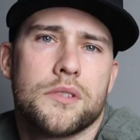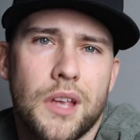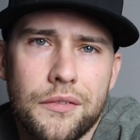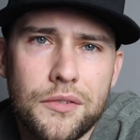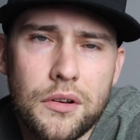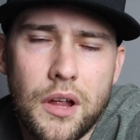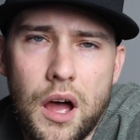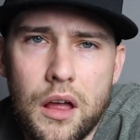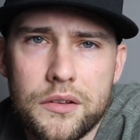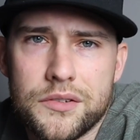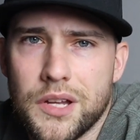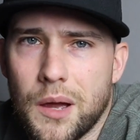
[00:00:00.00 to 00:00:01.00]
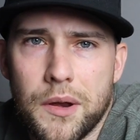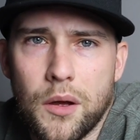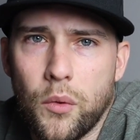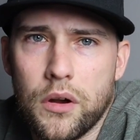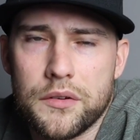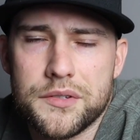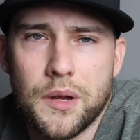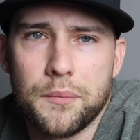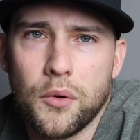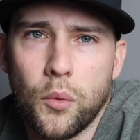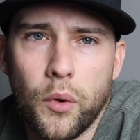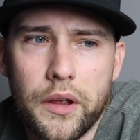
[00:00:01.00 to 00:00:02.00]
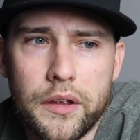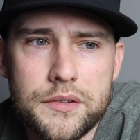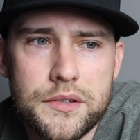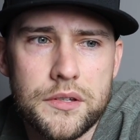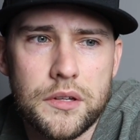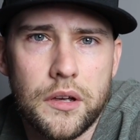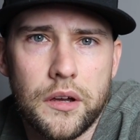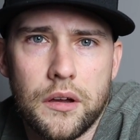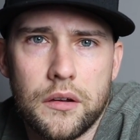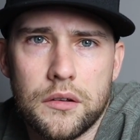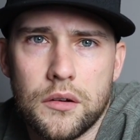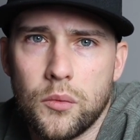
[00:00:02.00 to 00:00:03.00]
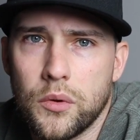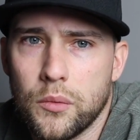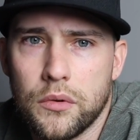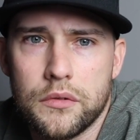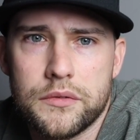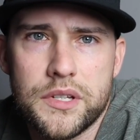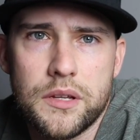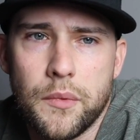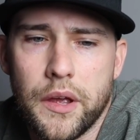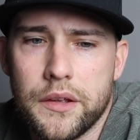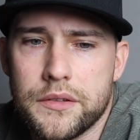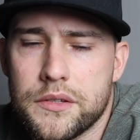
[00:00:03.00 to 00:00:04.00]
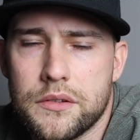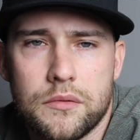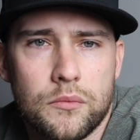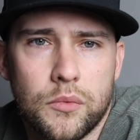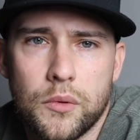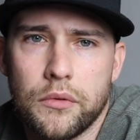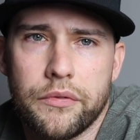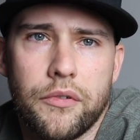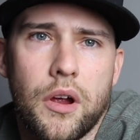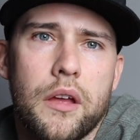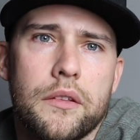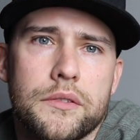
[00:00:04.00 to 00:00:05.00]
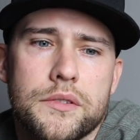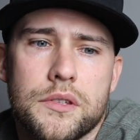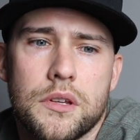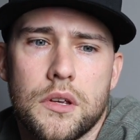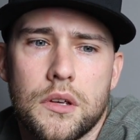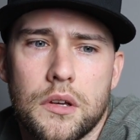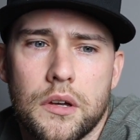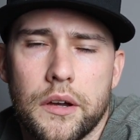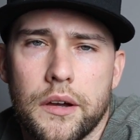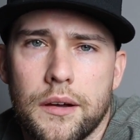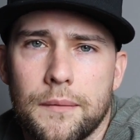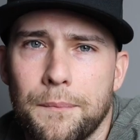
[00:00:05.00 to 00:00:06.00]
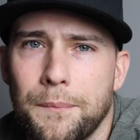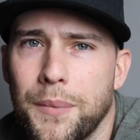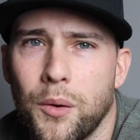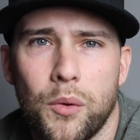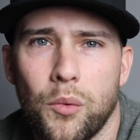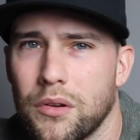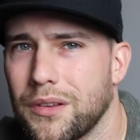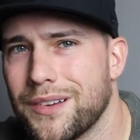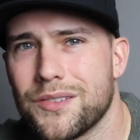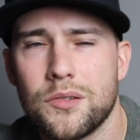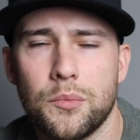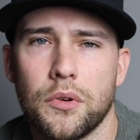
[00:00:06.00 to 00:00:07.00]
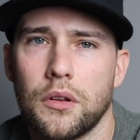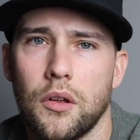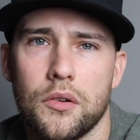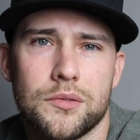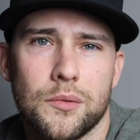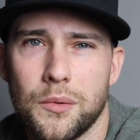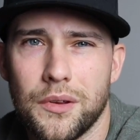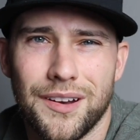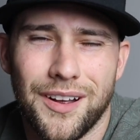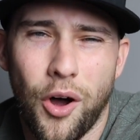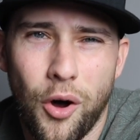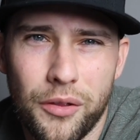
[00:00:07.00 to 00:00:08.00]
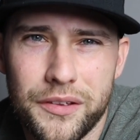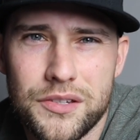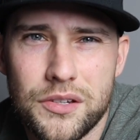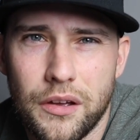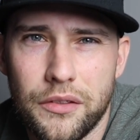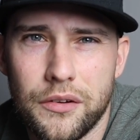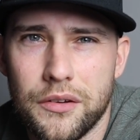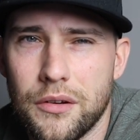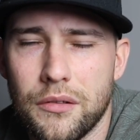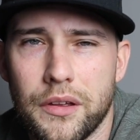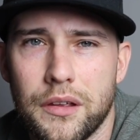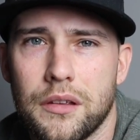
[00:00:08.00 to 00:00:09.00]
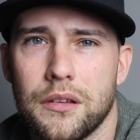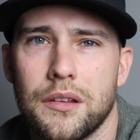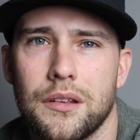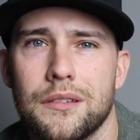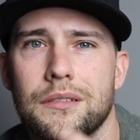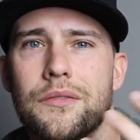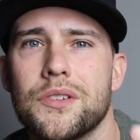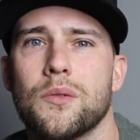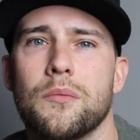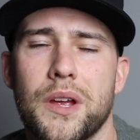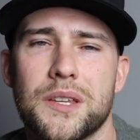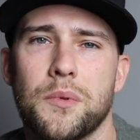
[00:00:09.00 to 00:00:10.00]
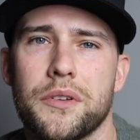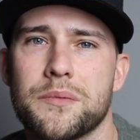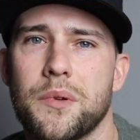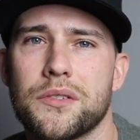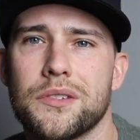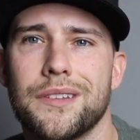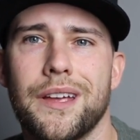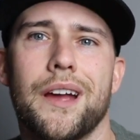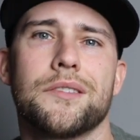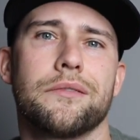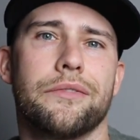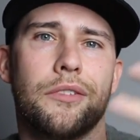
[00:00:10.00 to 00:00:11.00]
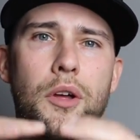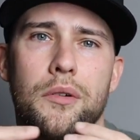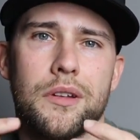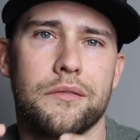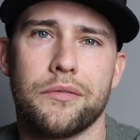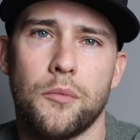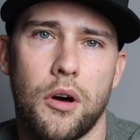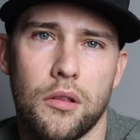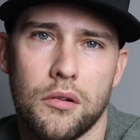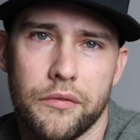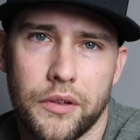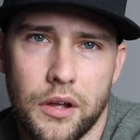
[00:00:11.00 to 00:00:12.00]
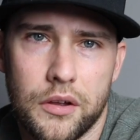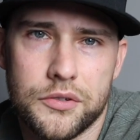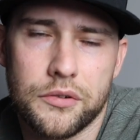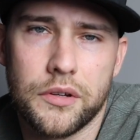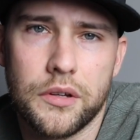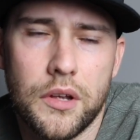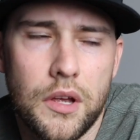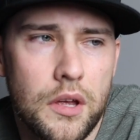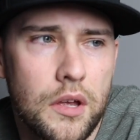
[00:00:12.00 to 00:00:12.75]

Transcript: So after college, Tom and I went our separate ways. We were teammates, we were friends, but we weren't like super close where we were gonna call each other. You know, like in Division I baseball especially, guys are flown in from all over the country.